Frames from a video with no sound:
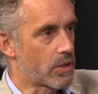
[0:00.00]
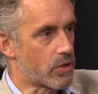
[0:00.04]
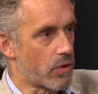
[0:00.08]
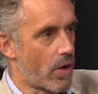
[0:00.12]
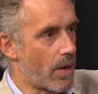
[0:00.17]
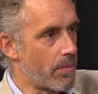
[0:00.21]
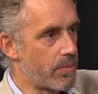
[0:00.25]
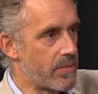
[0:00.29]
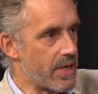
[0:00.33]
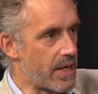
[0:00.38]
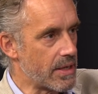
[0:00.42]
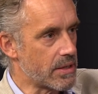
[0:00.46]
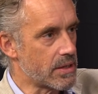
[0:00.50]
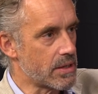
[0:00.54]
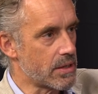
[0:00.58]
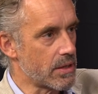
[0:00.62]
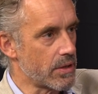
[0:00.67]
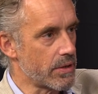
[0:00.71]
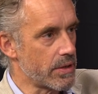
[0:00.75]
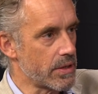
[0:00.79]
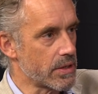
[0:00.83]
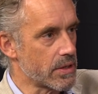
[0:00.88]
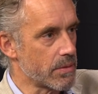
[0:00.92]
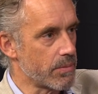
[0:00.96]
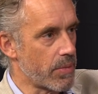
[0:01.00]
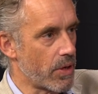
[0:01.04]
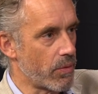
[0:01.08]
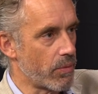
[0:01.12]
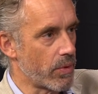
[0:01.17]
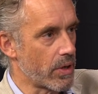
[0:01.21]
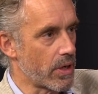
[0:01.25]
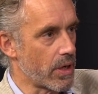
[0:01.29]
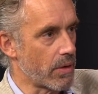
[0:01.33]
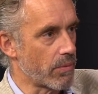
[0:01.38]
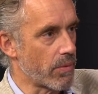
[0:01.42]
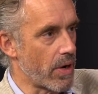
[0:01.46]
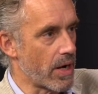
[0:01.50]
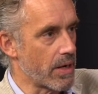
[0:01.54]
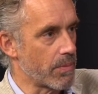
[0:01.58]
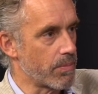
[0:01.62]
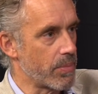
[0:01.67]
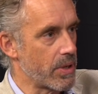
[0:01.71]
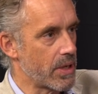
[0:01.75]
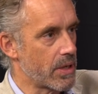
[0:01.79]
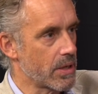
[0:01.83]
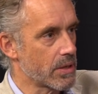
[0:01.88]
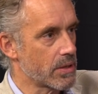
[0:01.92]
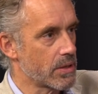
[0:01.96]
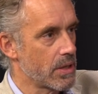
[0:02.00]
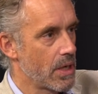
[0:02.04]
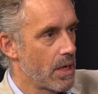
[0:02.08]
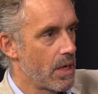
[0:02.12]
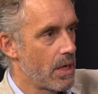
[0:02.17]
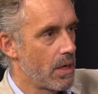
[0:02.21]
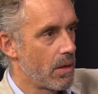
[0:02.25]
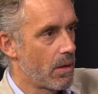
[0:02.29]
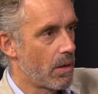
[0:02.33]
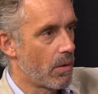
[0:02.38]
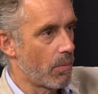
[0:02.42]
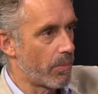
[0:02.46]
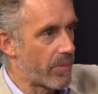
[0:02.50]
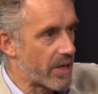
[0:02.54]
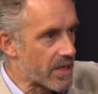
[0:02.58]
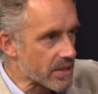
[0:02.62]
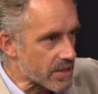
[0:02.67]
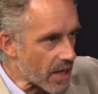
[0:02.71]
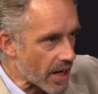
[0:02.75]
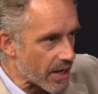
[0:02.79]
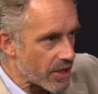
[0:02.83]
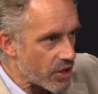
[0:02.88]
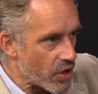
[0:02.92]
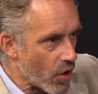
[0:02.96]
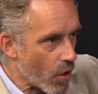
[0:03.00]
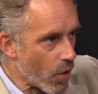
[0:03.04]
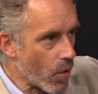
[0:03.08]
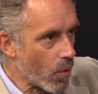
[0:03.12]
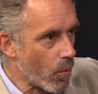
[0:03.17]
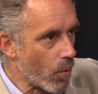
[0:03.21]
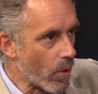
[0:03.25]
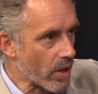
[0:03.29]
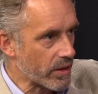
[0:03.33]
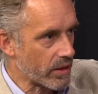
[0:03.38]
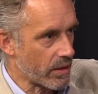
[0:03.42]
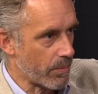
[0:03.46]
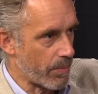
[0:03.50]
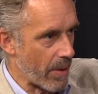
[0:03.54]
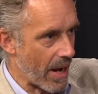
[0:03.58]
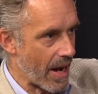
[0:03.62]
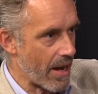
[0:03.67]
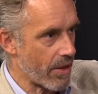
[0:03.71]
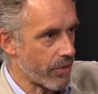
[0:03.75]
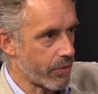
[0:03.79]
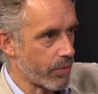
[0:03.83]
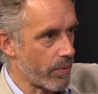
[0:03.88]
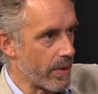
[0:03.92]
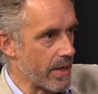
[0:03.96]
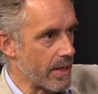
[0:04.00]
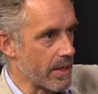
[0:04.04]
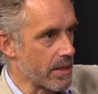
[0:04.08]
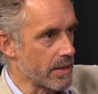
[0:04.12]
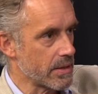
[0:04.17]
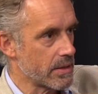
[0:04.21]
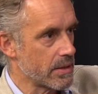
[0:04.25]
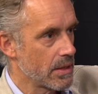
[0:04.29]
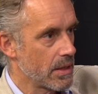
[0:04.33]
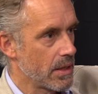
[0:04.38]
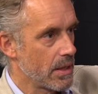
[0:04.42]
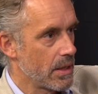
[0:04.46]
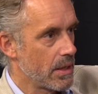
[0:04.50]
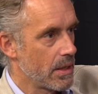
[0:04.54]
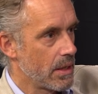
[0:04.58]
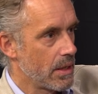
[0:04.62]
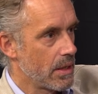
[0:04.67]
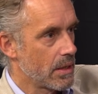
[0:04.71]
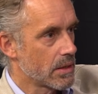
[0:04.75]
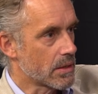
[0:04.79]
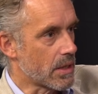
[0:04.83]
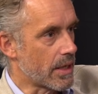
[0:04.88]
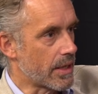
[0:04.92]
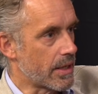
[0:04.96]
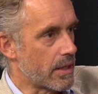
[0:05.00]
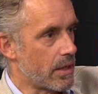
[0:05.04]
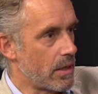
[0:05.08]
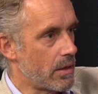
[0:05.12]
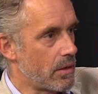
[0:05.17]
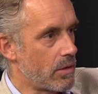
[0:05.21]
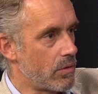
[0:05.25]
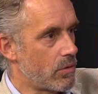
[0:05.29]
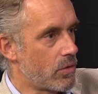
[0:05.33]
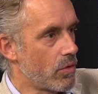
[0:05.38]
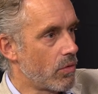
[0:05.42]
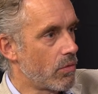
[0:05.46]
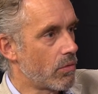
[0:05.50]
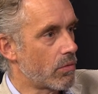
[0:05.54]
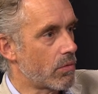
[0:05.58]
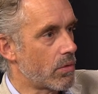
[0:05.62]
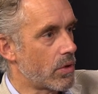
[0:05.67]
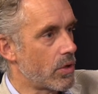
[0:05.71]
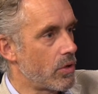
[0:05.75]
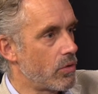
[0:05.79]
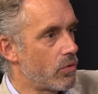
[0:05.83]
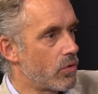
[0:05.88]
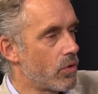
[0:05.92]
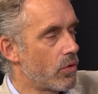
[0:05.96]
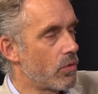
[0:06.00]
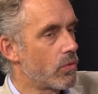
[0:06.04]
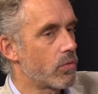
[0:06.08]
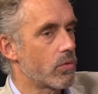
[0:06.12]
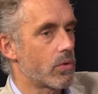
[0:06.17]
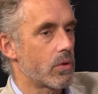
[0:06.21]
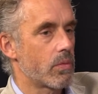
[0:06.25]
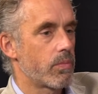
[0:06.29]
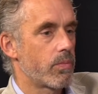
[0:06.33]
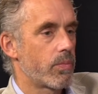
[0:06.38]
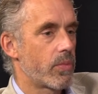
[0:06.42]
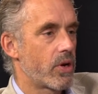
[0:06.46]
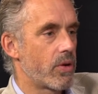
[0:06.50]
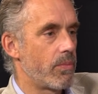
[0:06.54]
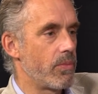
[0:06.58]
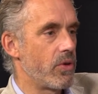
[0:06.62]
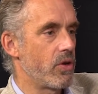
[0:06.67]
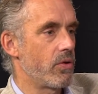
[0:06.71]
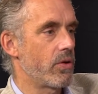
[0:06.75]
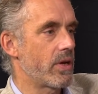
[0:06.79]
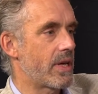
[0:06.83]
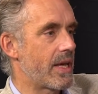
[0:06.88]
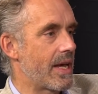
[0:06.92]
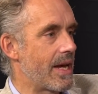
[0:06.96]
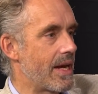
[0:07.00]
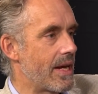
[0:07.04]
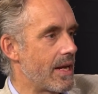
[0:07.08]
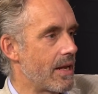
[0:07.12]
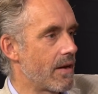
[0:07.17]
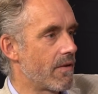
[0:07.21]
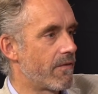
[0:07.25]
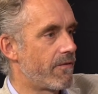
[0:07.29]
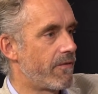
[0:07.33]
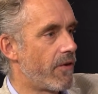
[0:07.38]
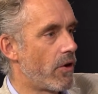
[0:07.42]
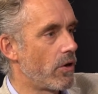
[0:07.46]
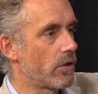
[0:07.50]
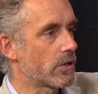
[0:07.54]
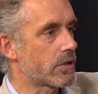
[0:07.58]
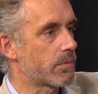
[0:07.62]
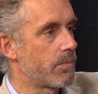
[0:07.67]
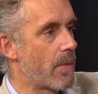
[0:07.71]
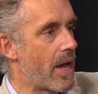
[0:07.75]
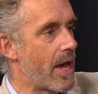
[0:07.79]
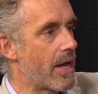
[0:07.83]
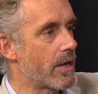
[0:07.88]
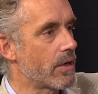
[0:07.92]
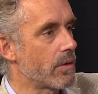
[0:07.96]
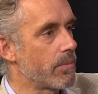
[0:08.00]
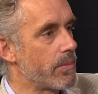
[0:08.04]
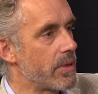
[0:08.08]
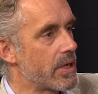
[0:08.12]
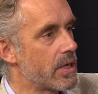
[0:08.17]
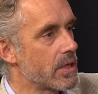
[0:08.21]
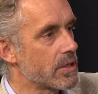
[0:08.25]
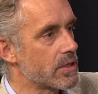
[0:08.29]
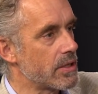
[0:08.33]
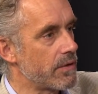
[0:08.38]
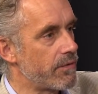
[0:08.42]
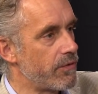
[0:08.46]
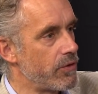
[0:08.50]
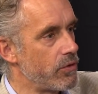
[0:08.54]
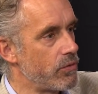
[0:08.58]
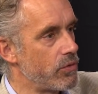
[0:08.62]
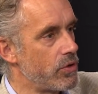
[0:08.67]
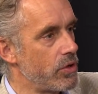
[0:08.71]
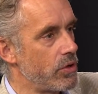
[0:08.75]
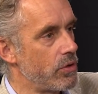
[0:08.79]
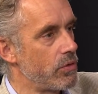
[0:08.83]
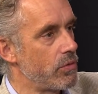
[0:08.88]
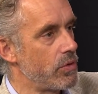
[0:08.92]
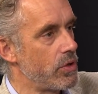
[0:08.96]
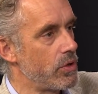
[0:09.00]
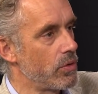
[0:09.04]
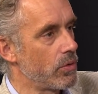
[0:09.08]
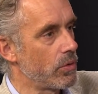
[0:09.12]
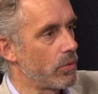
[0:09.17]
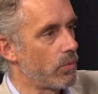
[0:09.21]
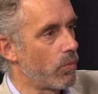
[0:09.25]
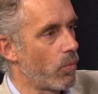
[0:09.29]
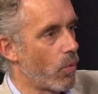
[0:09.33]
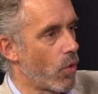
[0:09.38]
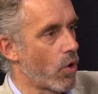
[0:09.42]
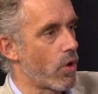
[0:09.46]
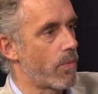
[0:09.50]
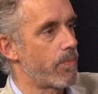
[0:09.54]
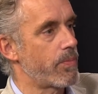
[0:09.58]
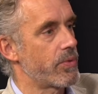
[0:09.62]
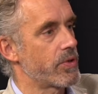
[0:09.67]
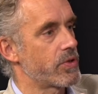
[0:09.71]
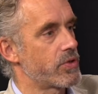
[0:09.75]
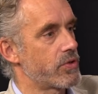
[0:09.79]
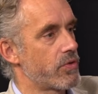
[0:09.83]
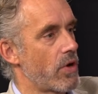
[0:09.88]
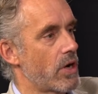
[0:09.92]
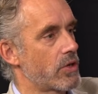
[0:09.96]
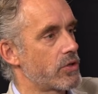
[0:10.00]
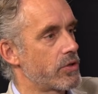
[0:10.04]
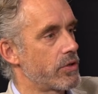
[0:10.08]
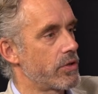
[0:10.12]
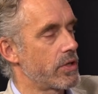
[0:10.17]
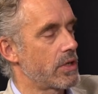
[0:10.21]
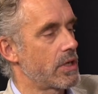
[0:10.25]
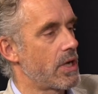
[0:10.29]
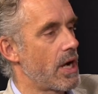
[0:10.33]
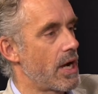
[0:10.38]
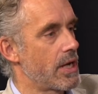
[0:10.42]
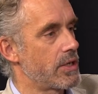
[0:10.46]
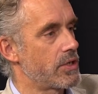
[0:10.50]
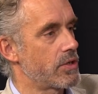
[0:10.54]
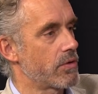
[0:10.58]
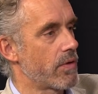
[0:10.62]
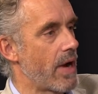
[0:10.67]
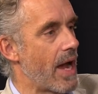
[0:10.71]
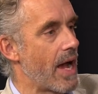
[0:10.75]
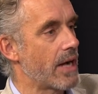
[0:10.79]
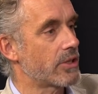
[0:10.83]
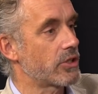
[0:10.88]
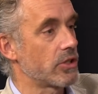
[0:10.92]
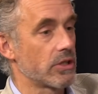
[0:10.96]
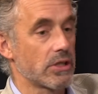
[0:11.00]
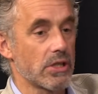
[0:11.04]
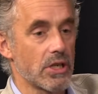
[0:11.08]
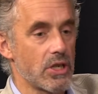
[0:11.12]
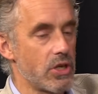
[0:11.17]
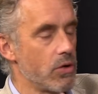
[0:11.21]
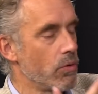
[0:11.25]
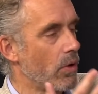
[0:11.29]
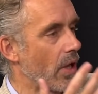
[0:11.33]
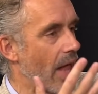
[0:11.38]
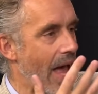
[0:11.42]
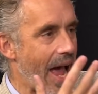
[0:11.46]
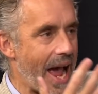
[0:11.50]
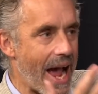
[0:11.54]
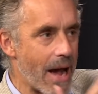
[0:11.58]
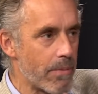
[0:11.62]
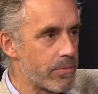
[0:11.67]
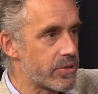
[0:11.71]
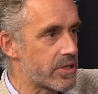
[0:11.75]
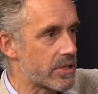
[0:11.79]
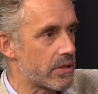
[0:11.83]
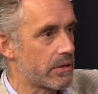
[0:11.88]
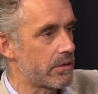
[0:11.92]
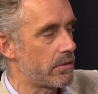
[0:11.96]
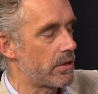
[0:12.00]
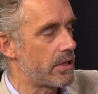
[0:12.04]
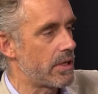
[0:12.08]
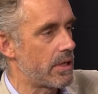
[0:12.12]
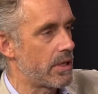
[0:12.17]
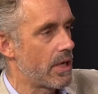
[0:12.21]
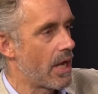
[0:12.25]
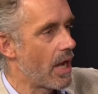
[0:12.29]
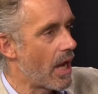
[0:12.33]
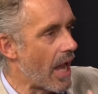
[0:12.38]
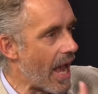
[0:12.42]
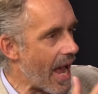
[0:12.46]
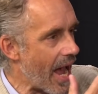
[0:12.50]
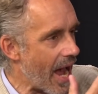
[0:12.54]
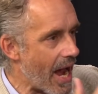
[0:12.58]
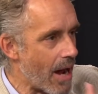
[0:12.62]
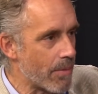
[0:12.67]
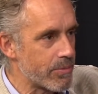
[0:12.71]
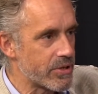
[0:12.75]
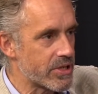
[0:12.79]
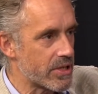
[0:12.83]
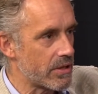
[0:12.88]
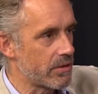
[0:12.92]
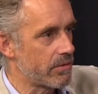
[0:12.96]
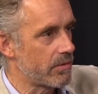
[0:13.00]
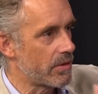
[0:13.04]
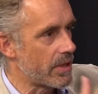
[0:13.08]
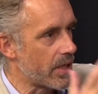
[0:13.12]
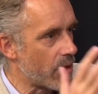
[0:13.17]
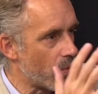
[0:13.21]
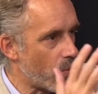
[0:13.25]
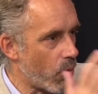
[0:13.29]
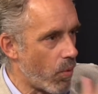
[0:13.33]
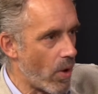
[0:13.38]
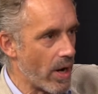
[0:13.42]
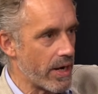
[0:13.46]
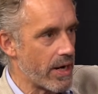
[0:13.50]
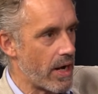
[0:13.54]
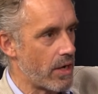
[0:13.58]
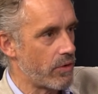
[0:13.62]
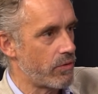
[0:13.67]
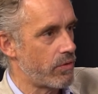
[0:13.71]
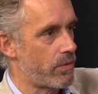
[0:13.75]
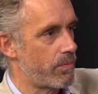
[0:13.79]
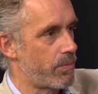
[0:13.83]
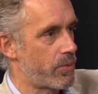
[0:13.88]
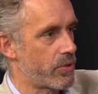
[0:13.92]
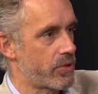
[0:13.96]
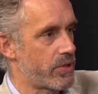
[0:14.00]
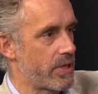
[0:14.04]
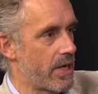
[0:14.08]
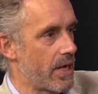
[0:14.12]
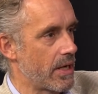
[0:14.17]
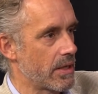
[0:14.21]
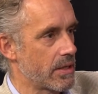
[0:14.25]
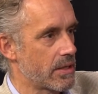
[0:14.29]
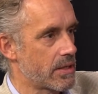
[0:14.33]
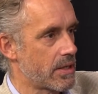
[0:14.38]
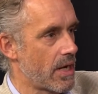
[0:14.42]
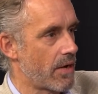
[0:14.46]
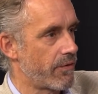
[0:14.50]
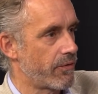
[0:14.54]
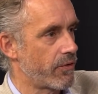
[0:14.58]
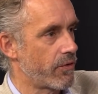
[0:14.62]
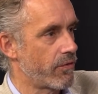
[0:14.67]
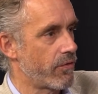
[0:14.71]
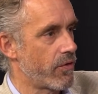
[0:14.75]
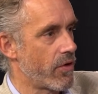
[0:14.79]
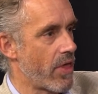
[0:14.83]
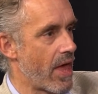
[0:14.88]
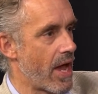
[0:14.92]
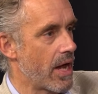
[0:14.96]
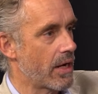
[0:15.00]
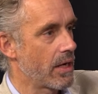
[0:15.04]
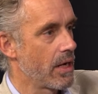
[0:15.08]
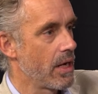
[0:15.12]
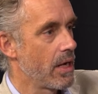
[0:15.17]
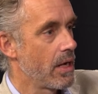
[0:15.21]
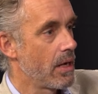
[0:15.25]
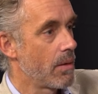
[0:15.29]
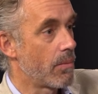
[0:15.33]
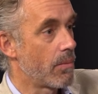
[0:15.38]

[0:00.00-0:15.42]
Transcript: So I'm dead serious about what I write because, because I know what the pathway is. It's like you don't, you don't communicate in a false manner because if you do, you will warp the structure that guides your actions. And you will absolutely, absolutely 100% suffer for that.